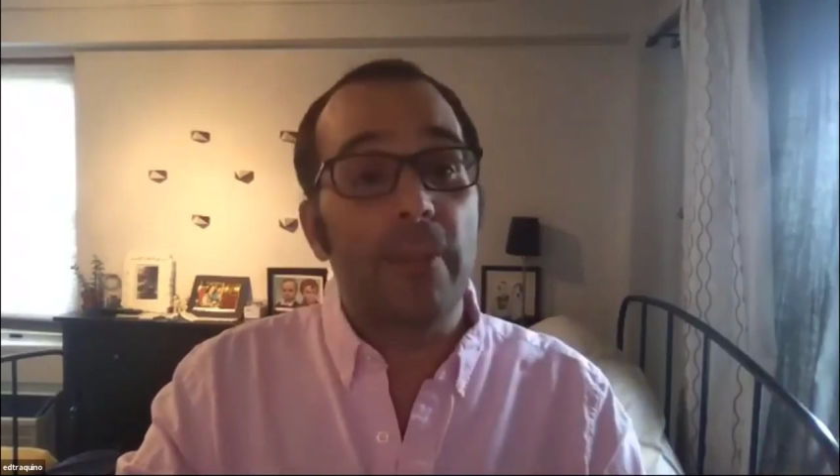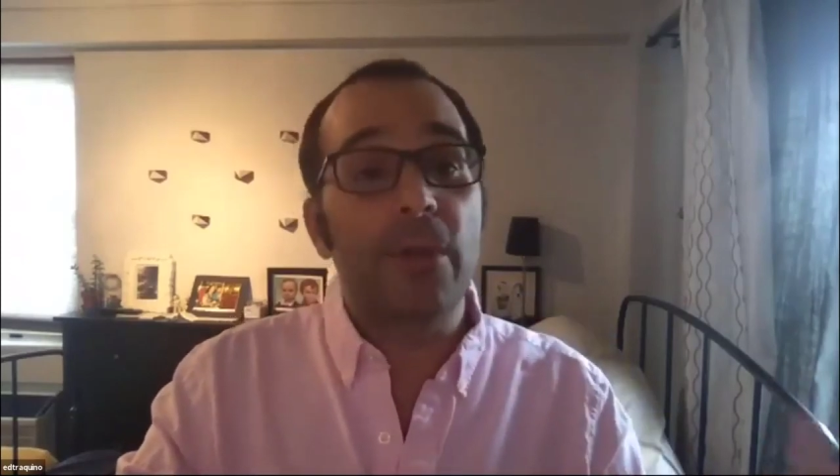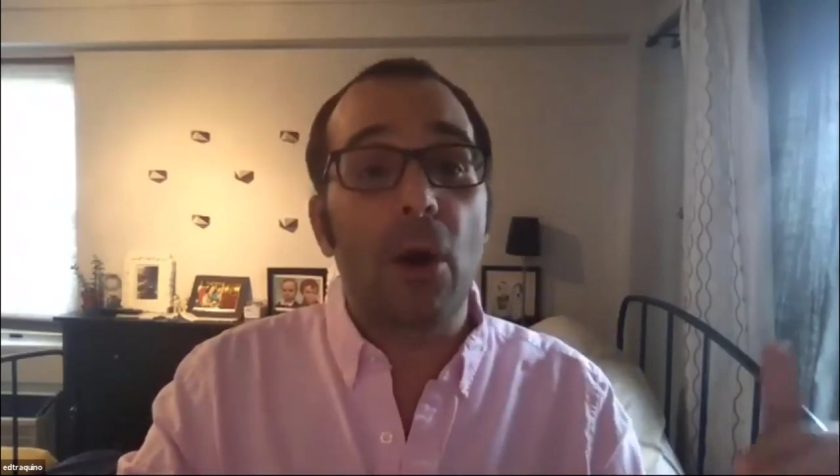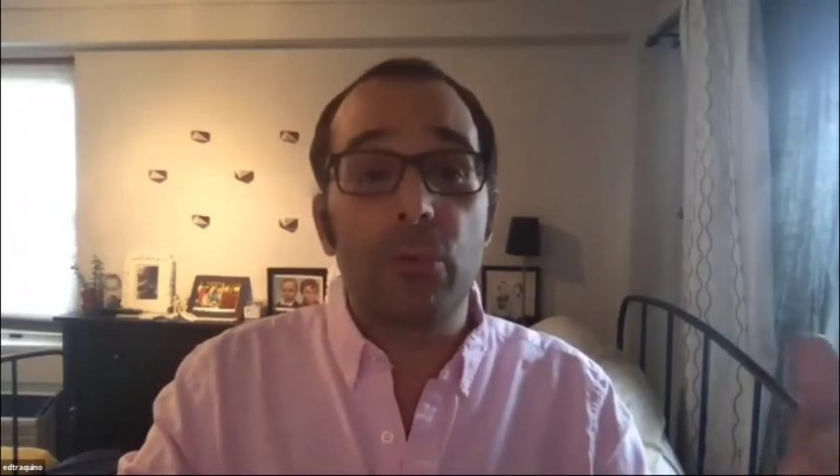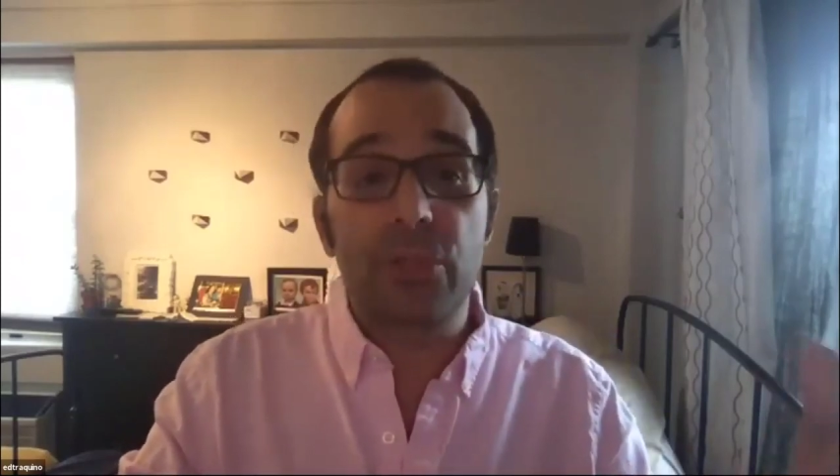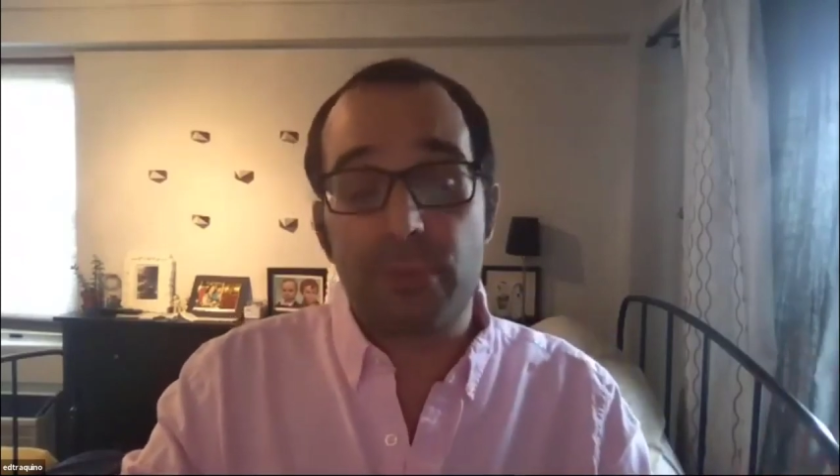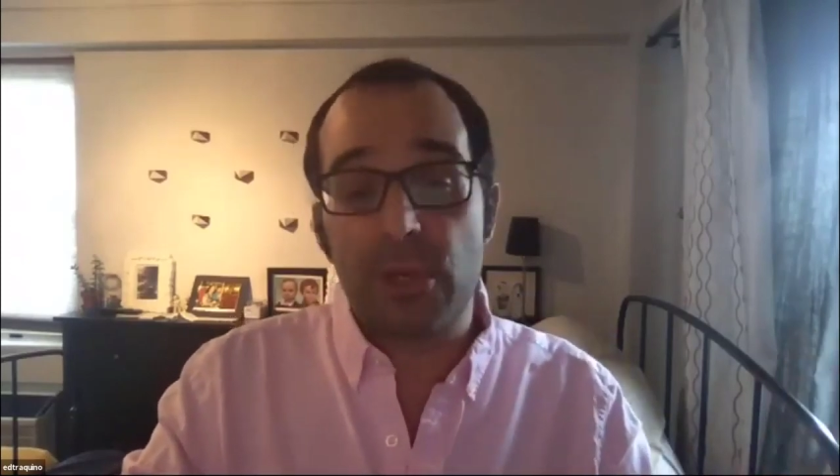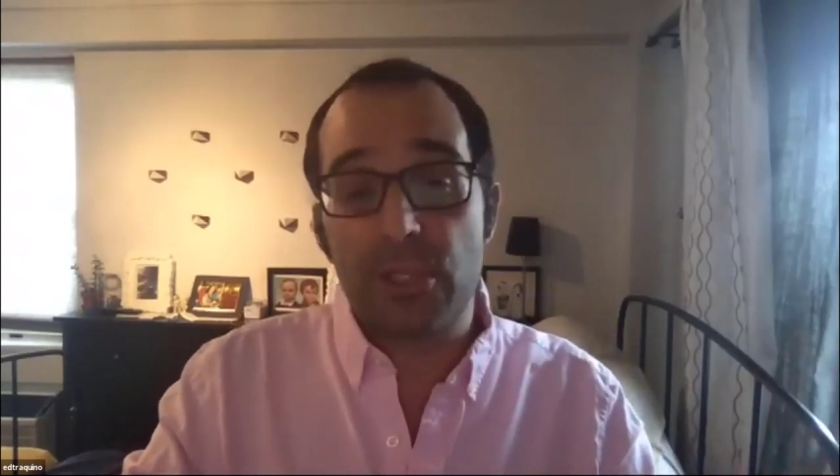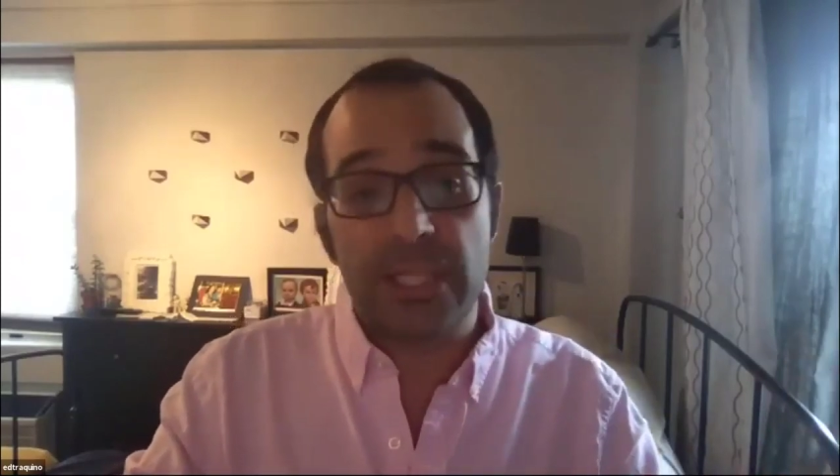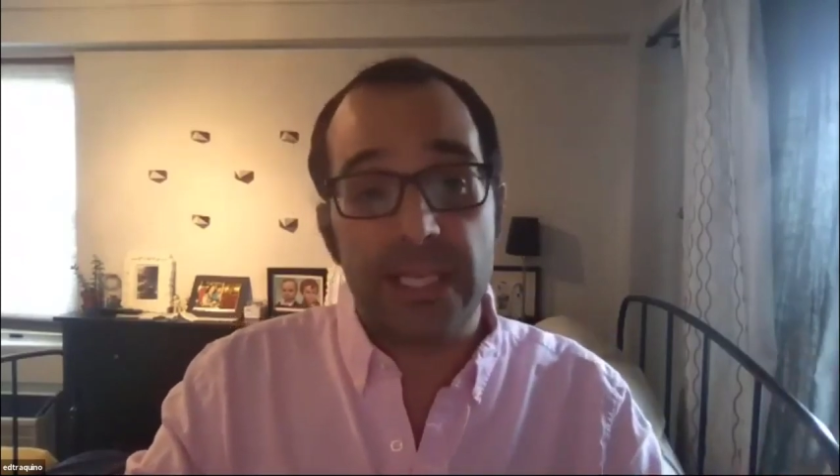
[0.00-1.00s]
And I'm the oldest
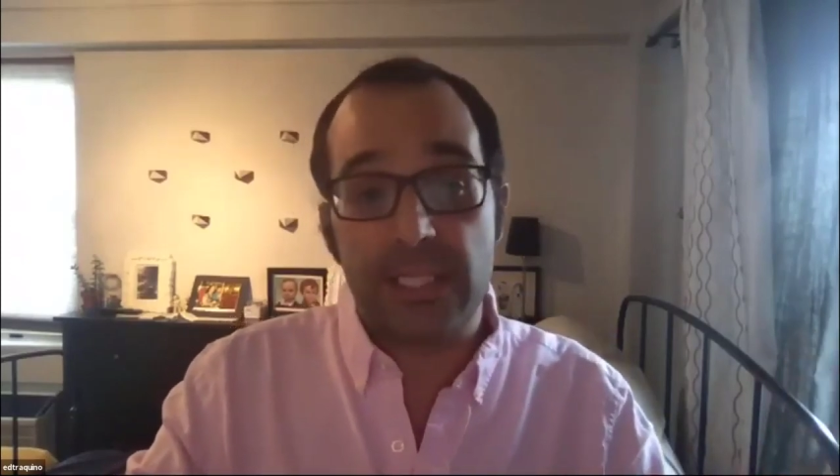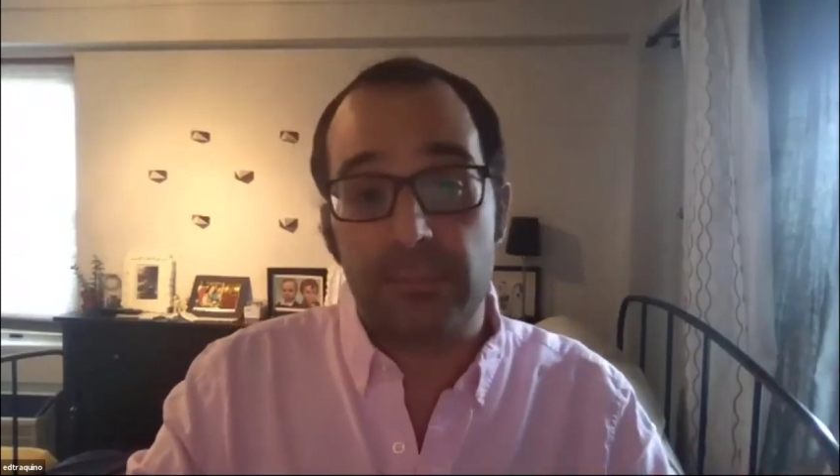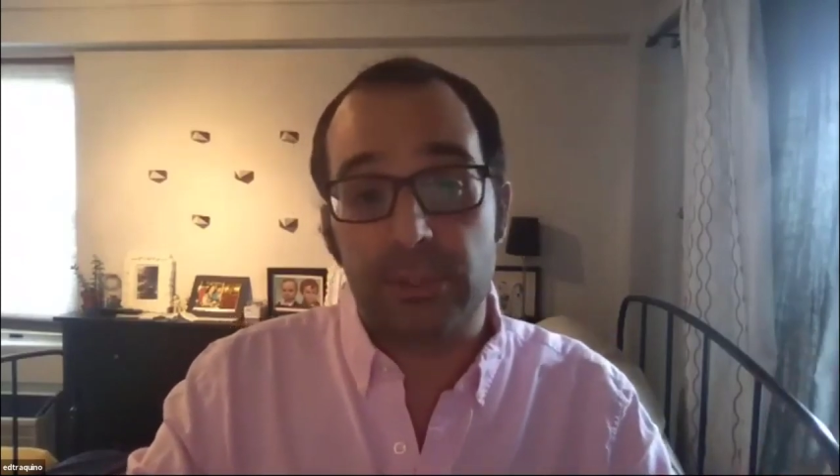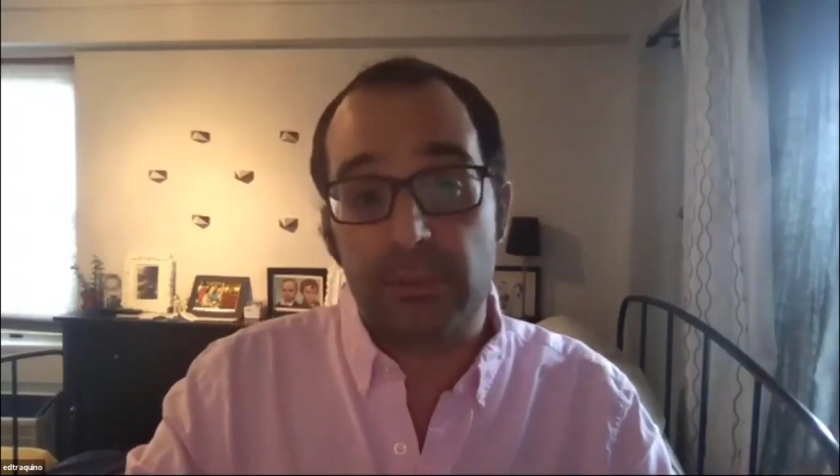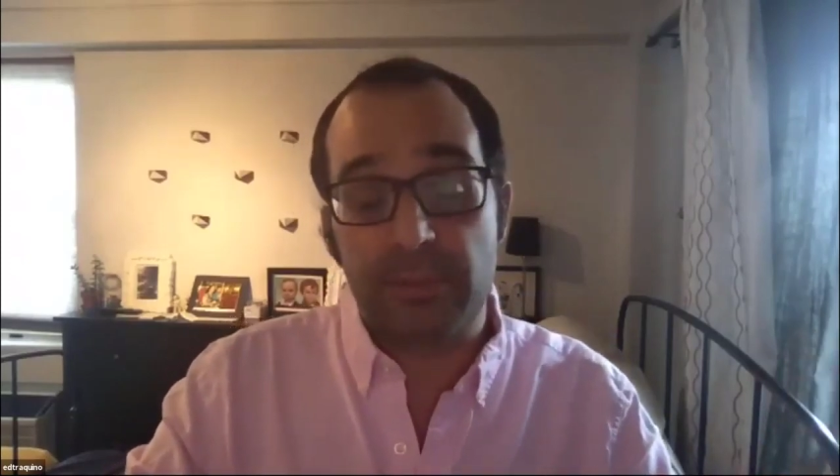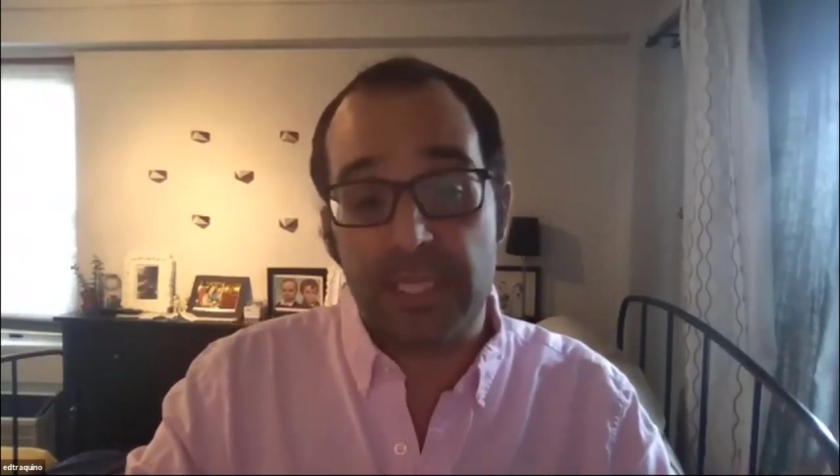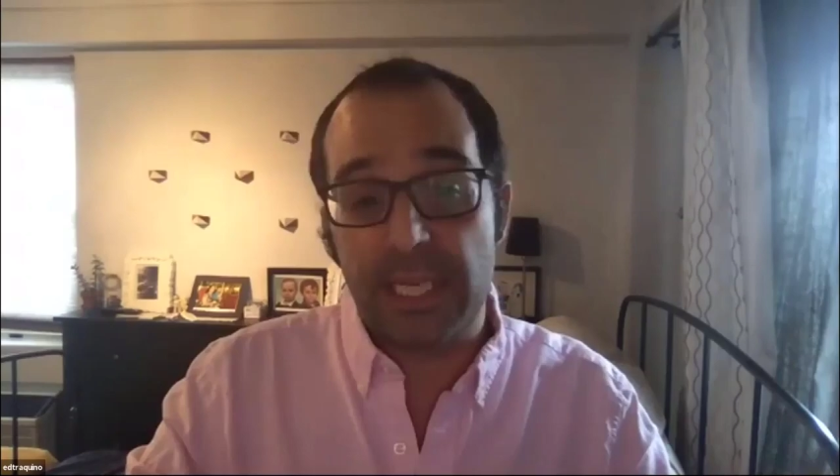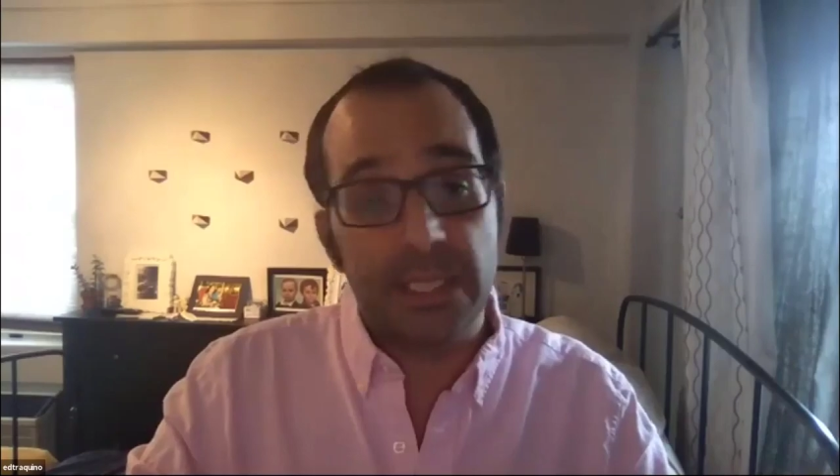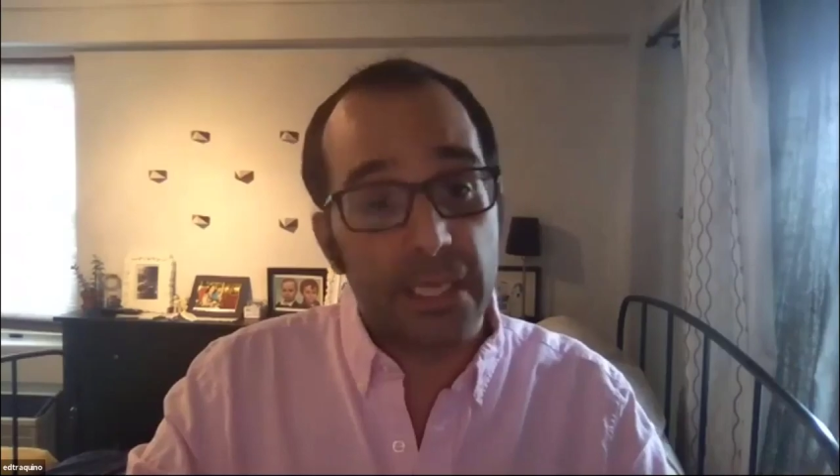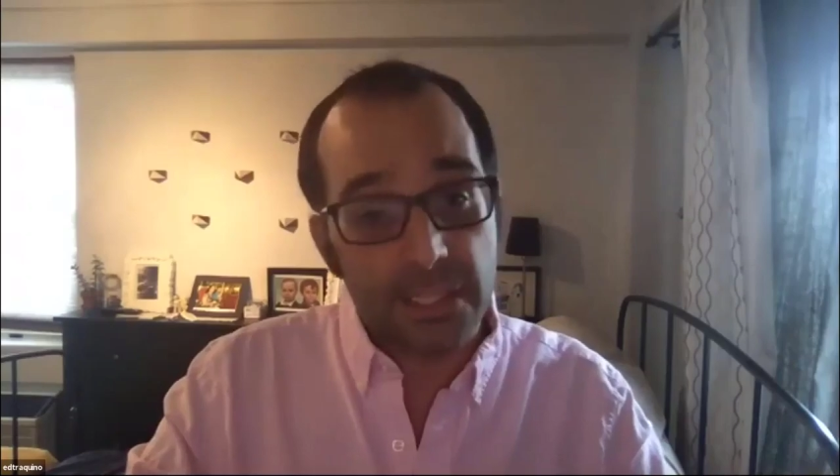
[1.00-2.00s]
person there, sometimes by
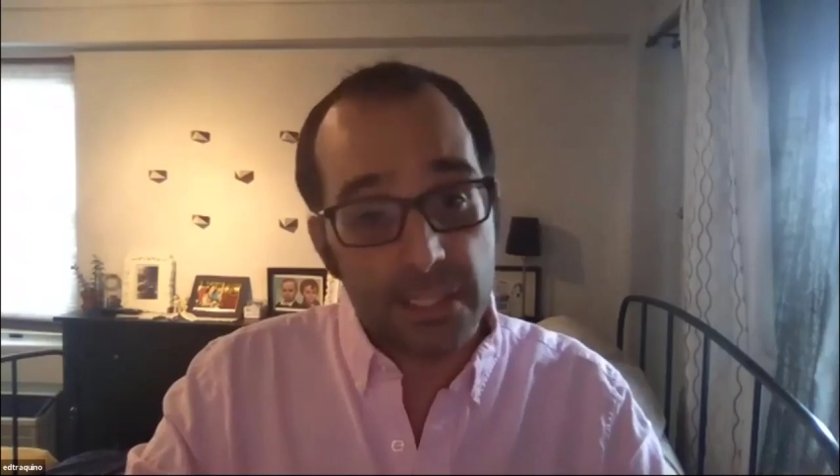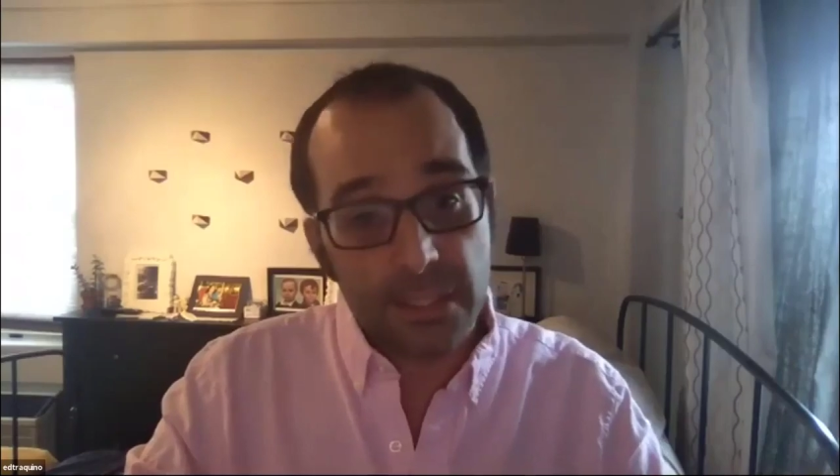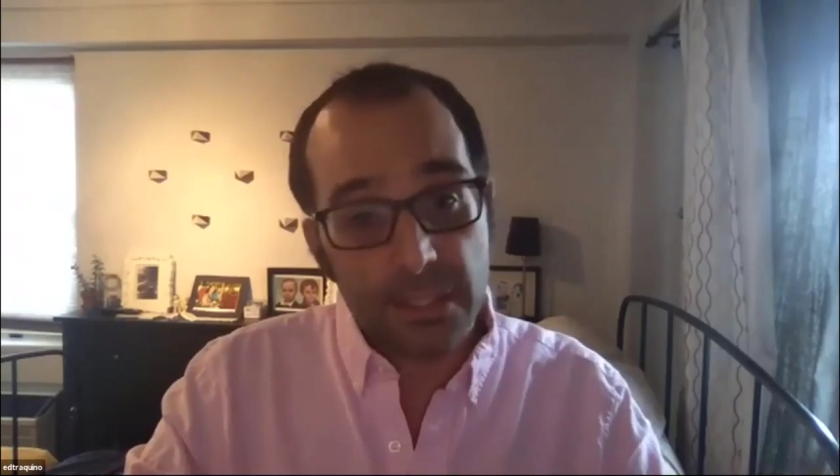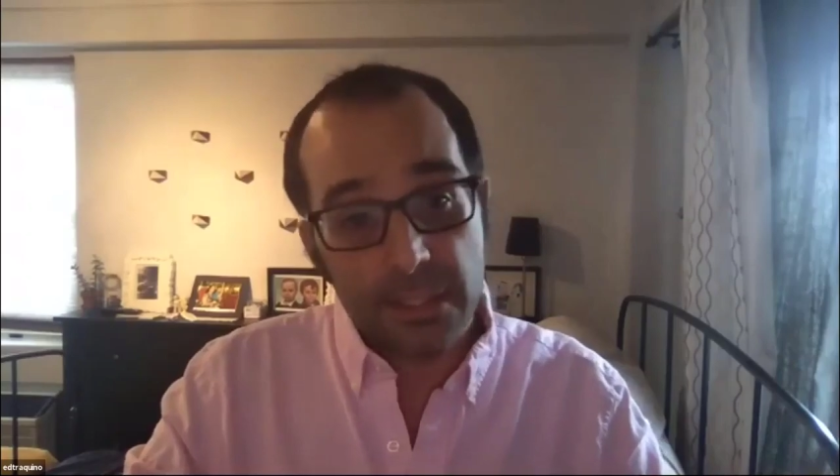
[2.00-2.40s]
10 years.